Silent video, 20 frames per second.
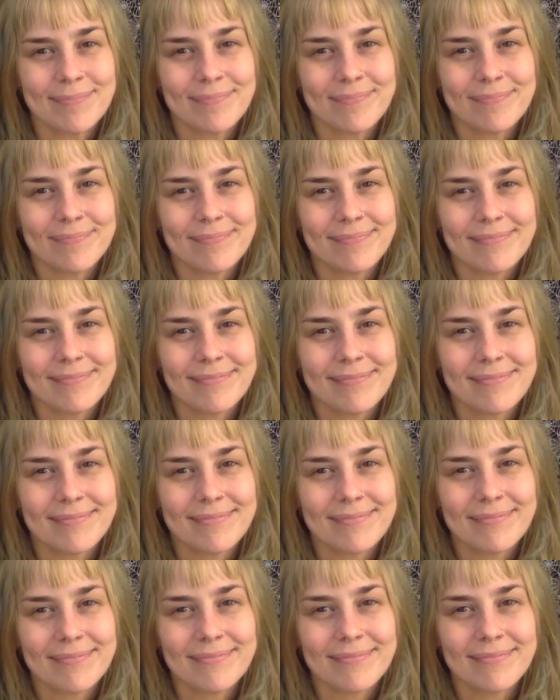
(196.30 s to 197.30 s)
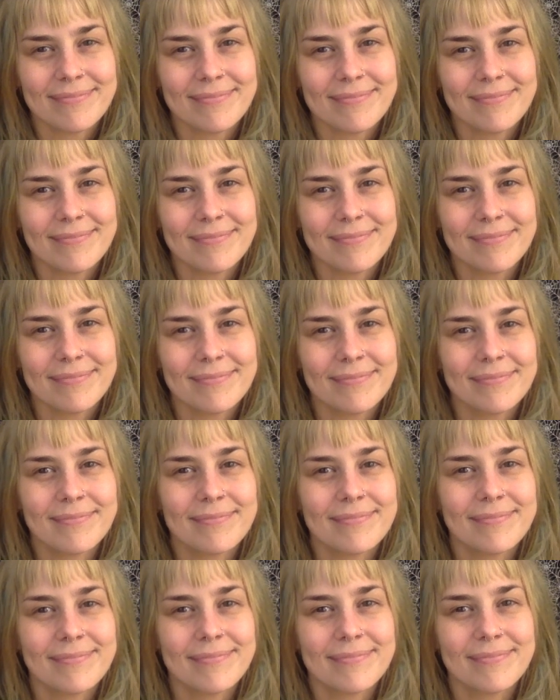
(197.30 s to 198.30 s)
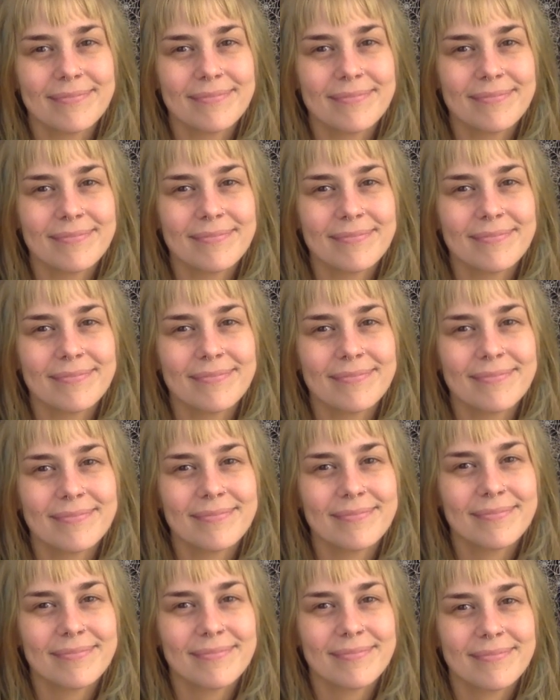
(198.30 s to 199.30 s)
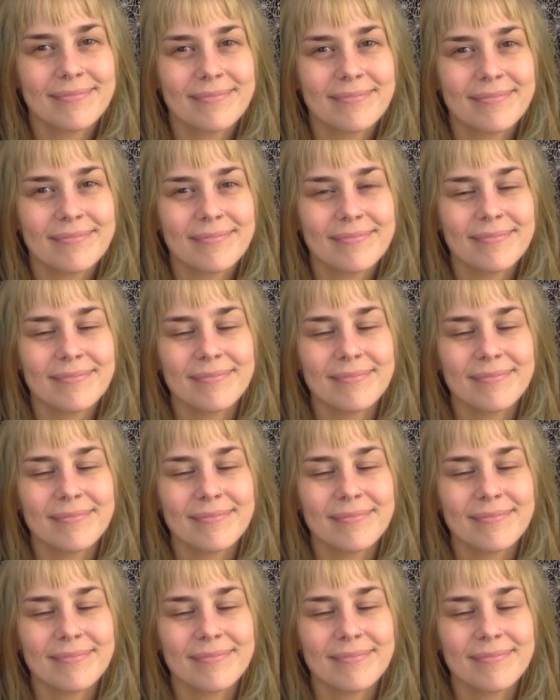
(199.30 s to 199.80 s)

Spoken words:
(no one is talking)